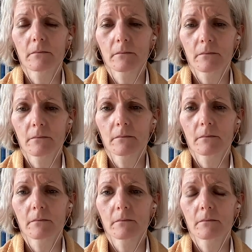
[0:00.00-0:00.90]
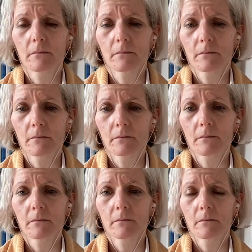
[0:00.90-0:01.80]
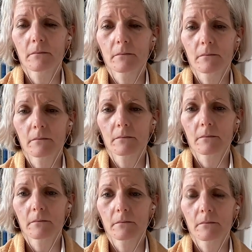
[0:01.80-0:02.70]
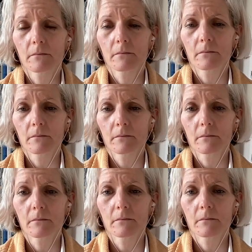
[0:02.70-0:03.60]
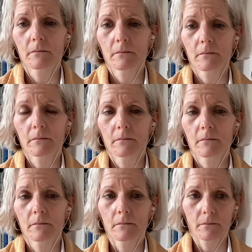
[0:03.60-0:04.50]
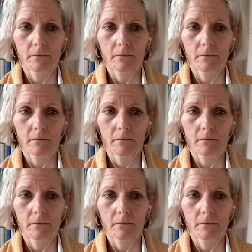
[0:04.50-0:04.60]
(silent)